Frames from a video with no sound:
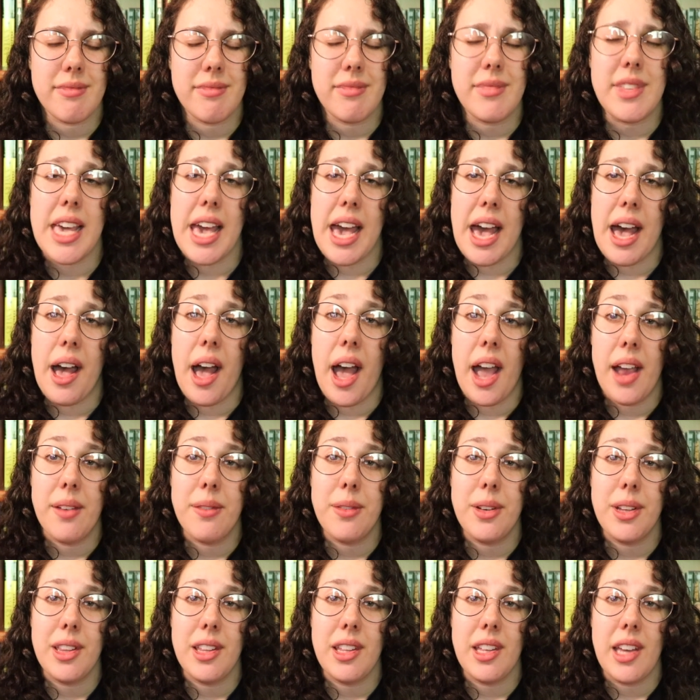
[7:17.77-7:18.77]
Yeah,
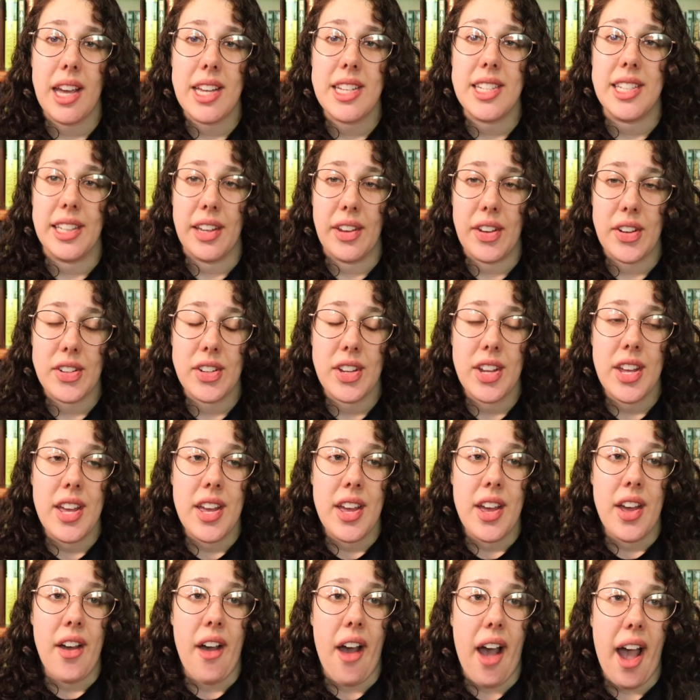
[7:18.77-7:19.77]
I did.
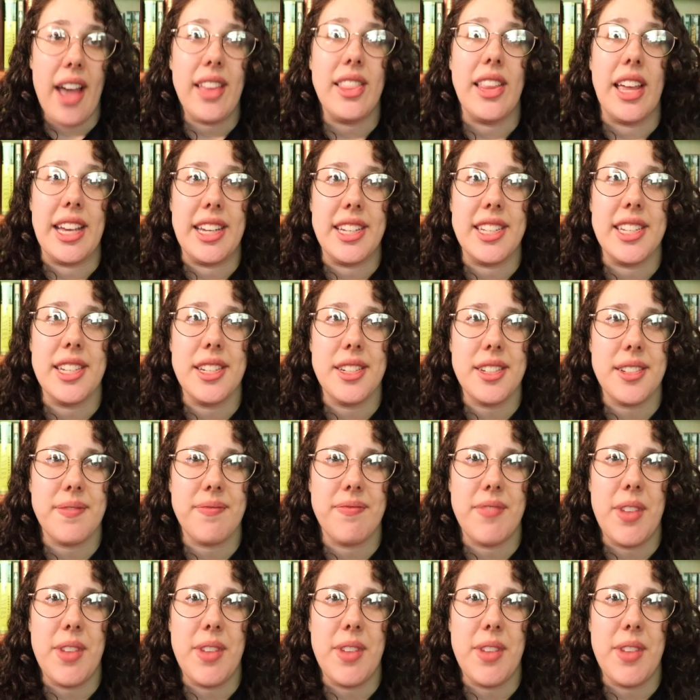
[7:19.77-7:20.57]
I liked it.